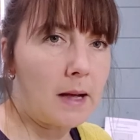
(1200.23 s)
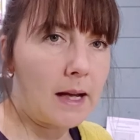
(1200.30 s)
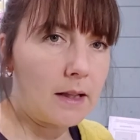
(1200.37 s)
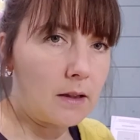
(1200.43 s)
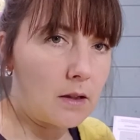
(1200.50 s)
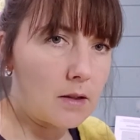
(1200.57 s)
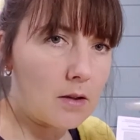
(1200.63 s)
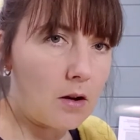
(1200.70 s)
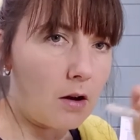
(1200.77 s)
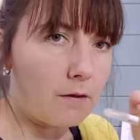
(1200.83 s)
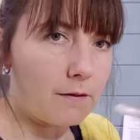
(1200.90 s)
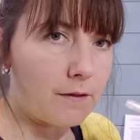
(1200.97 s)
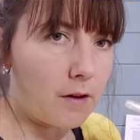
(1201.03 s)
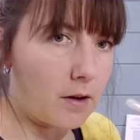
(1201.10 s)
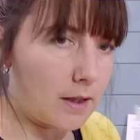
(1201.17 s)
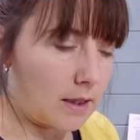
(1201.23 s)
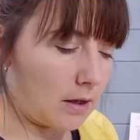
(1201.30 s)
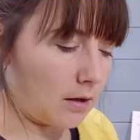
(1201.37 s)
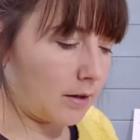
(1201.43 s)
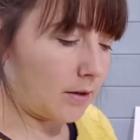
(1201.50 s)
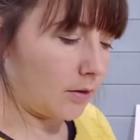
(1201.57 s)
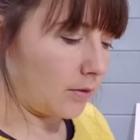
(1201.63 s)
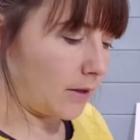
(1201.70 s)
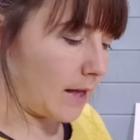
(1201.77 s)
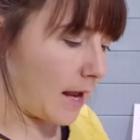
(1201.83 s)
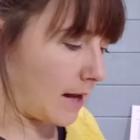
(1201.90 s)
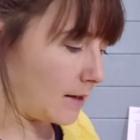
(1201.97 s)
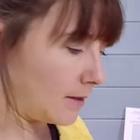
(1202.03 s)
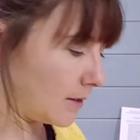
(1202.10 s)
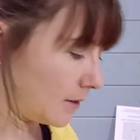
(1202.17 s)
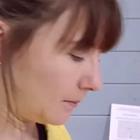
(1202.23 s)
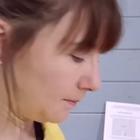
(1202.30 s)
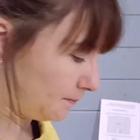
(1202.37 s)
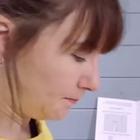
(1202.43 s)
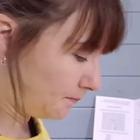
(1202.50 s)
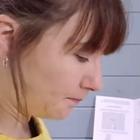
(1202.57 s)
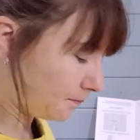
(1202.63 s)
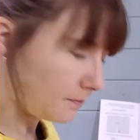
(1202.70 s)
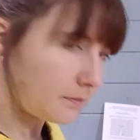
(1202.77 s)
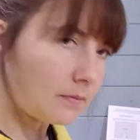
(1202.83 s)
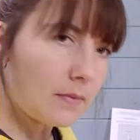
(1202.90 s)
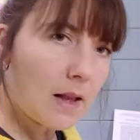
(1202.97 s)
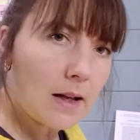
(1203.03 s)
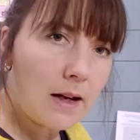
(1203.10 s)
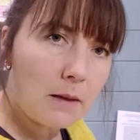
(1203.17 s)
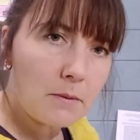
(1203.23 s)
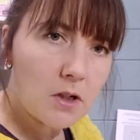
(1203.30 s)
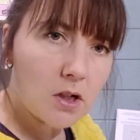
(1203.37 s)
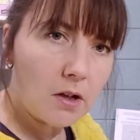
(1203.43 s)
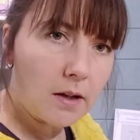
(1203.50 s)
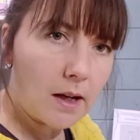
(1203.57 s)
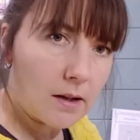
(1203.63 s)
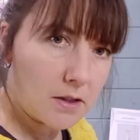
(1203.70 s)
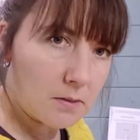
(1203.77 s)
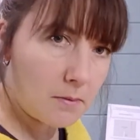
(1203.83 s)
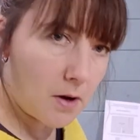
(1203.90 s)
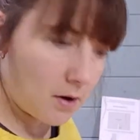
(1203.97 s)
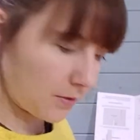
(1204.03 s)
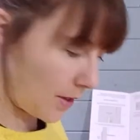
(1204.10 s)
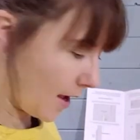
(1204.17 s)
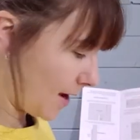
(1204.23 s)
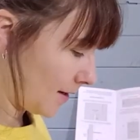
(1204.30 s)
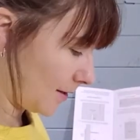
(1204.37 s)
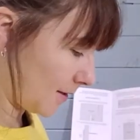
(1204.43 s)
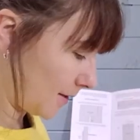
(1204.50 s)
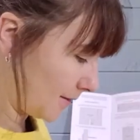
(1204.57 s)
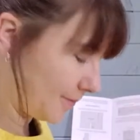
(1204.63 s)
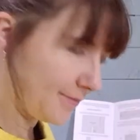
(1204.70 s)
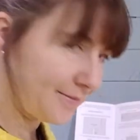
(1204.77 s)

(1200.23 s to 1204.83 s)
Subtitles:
pen that's got a fine line on the end. Let me show you how to mark that.